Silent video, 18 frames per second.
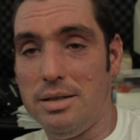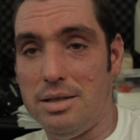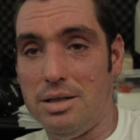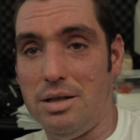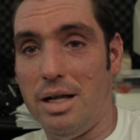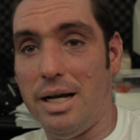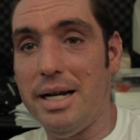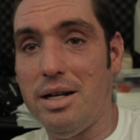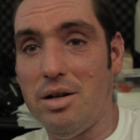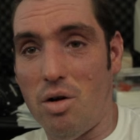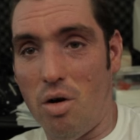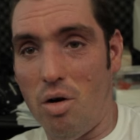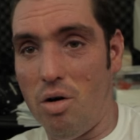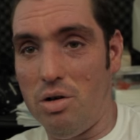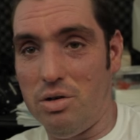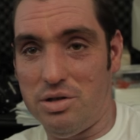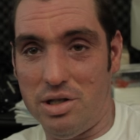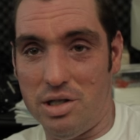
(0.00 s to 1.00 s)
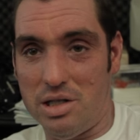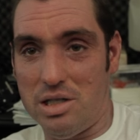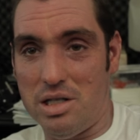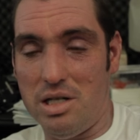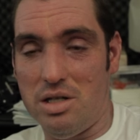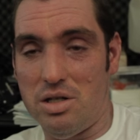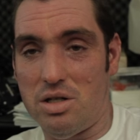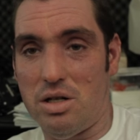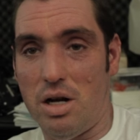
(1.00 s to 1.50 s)
to light all
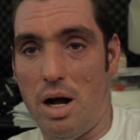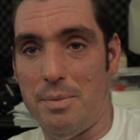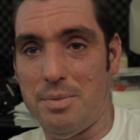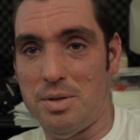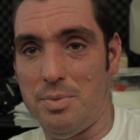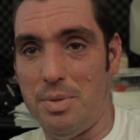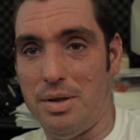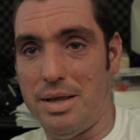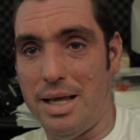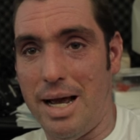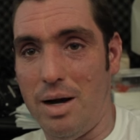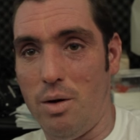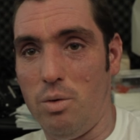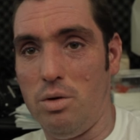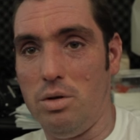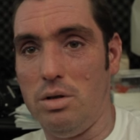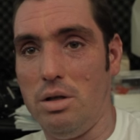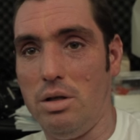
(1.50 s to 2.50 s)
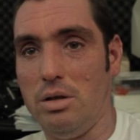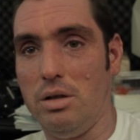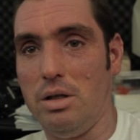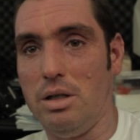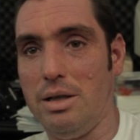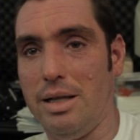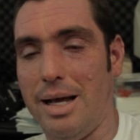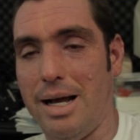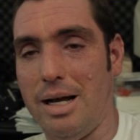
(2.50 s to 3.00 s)
16 stops, but that will
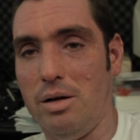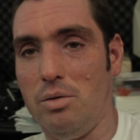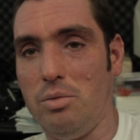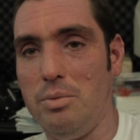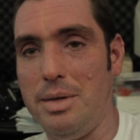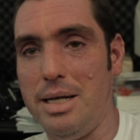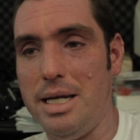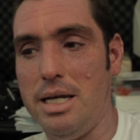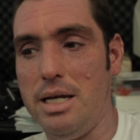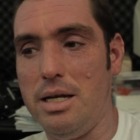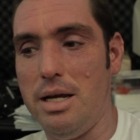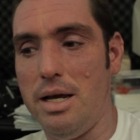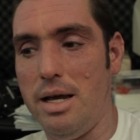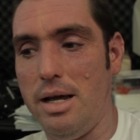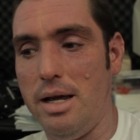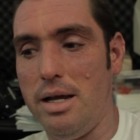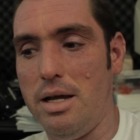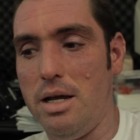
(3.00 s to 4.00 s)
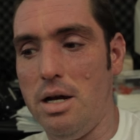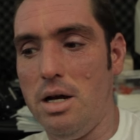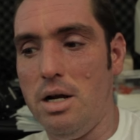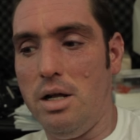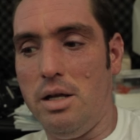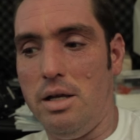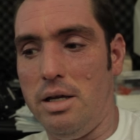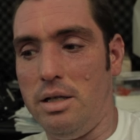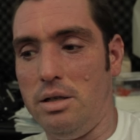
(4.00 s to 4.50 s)
allow me a,
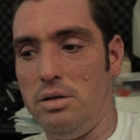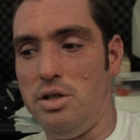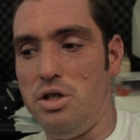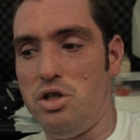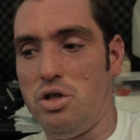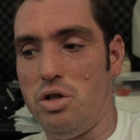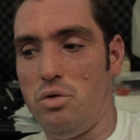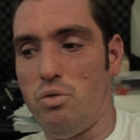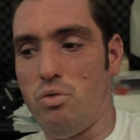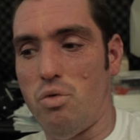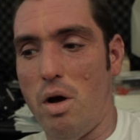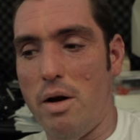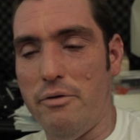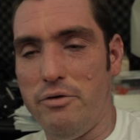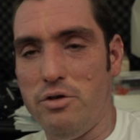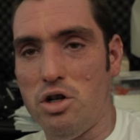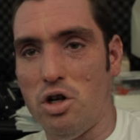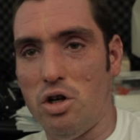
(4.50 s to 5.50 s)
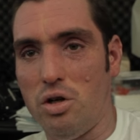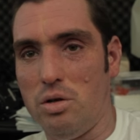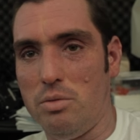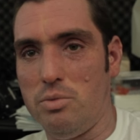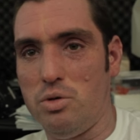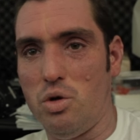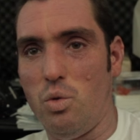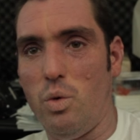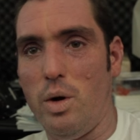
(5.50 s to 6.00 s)
at least in rough
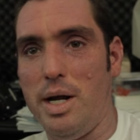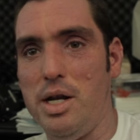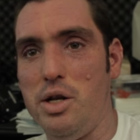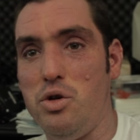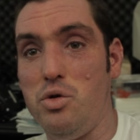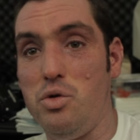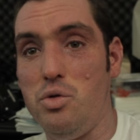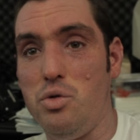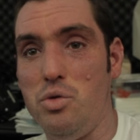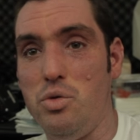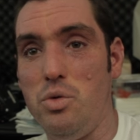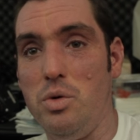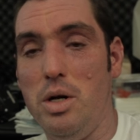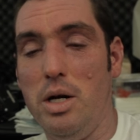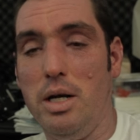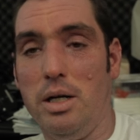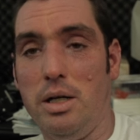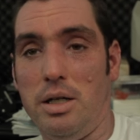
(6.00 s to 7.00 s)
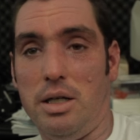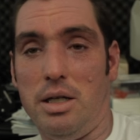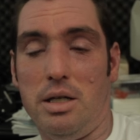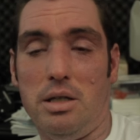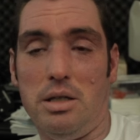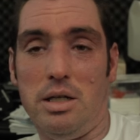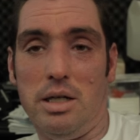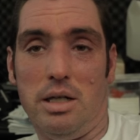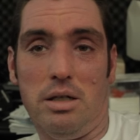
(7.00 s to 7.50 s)
terms, a way to
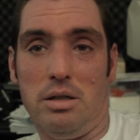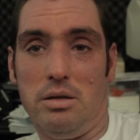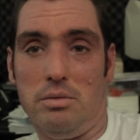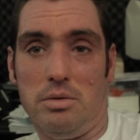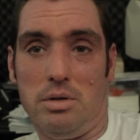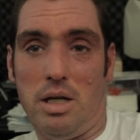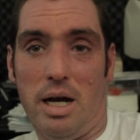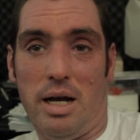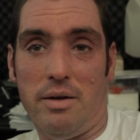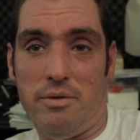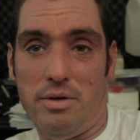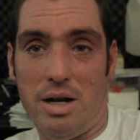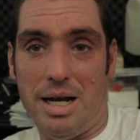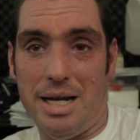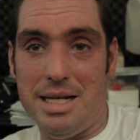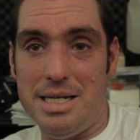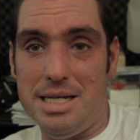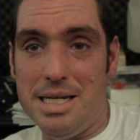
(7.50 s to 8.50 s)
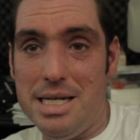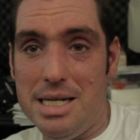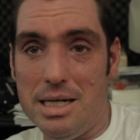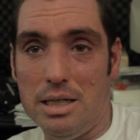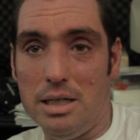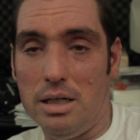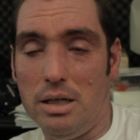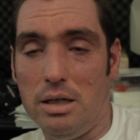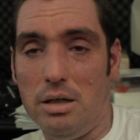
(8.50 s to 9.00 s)
get a kind of an
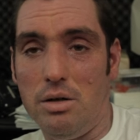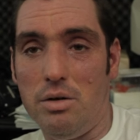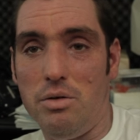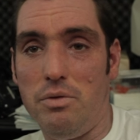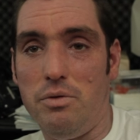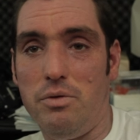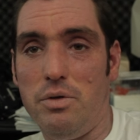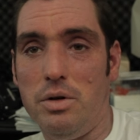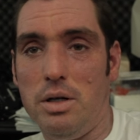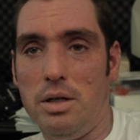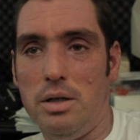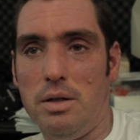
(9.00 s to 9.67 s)
idea of